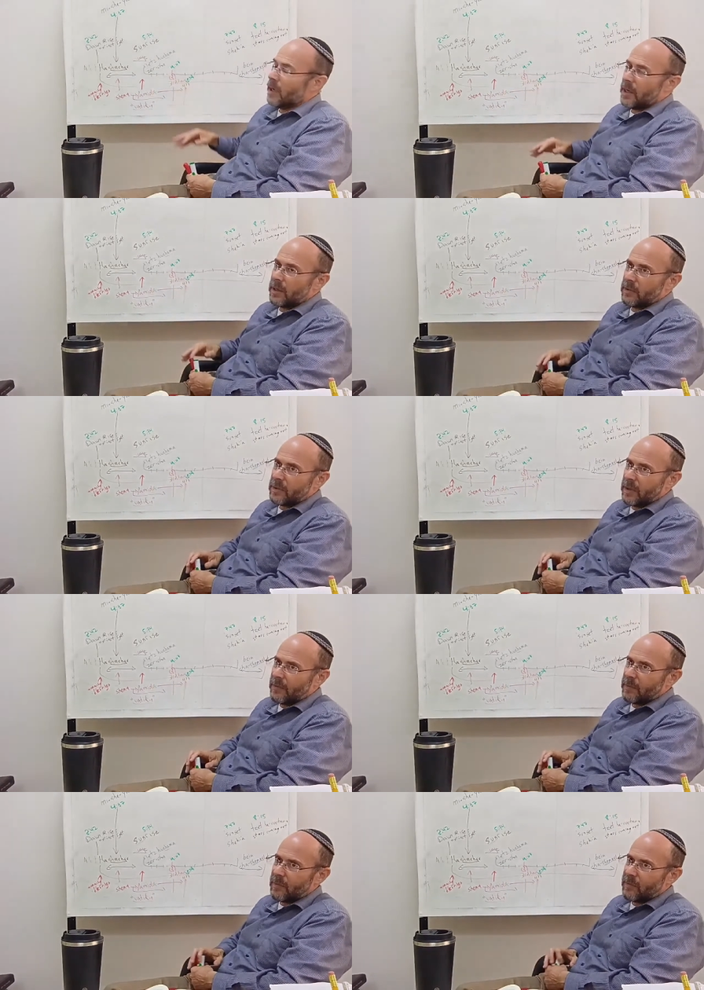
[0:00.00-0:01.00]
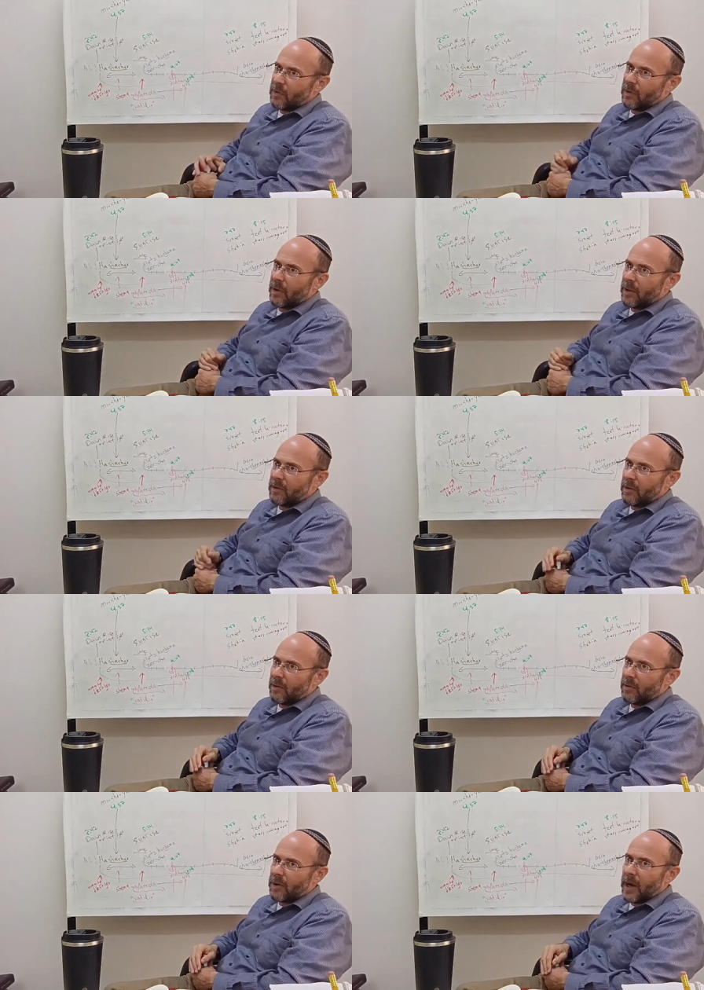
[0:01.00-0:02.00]
9:07, before the end of
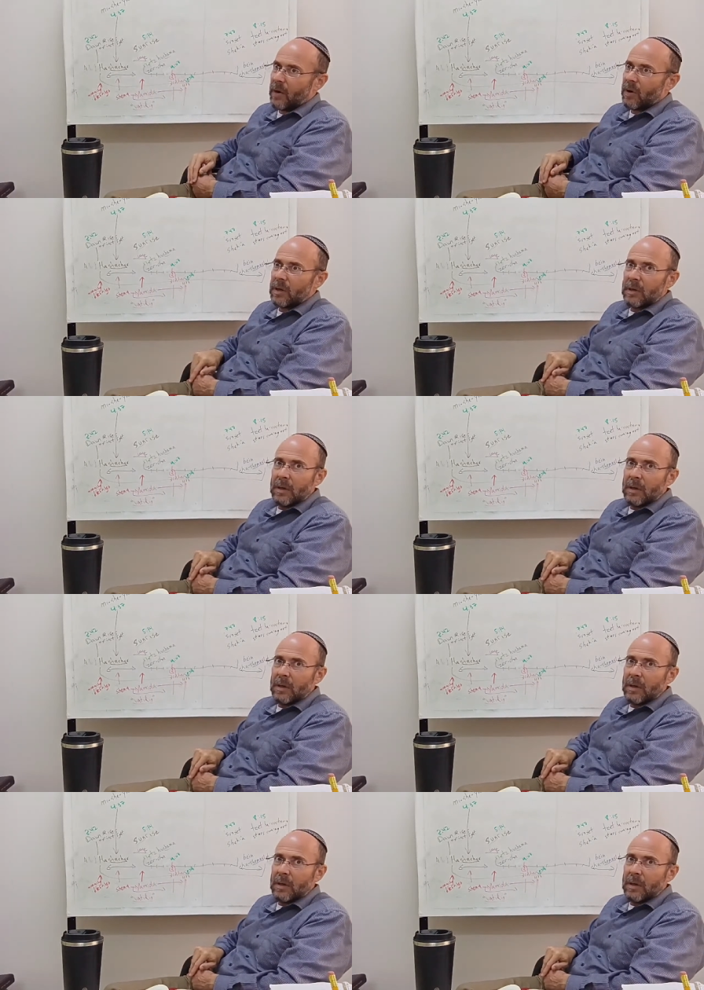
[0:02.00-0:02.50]
the third hour.